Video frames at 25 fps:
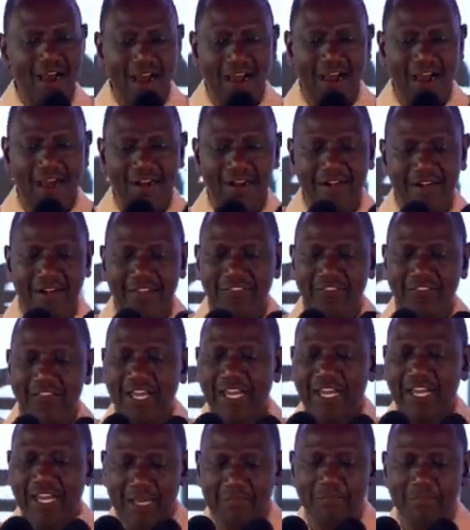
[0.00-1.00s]
and
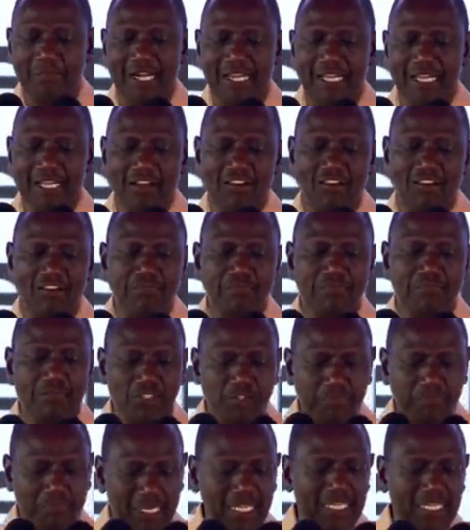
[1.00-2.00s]
the enabling of
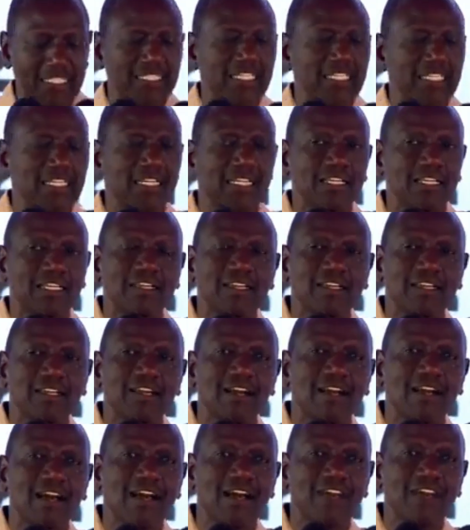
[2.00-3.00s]
prosperity
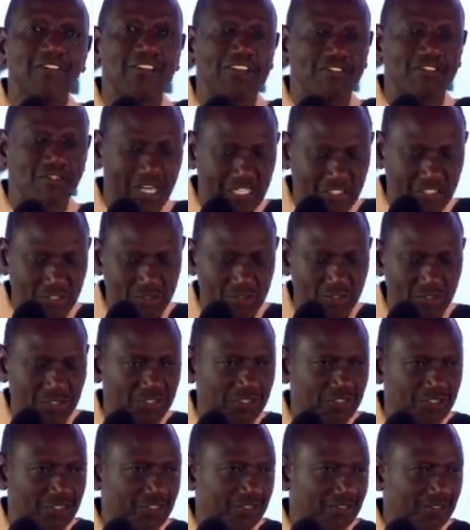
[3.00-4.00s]
at the
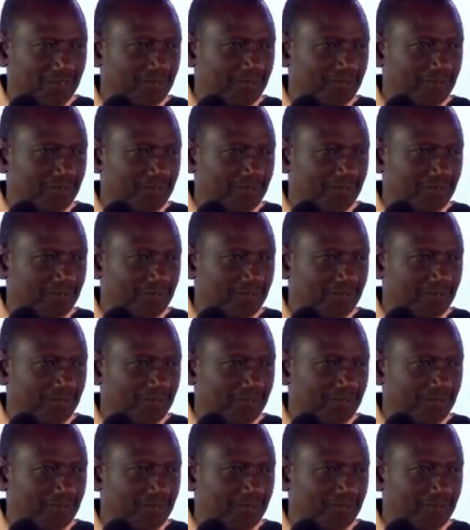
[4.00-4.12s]
grassroots.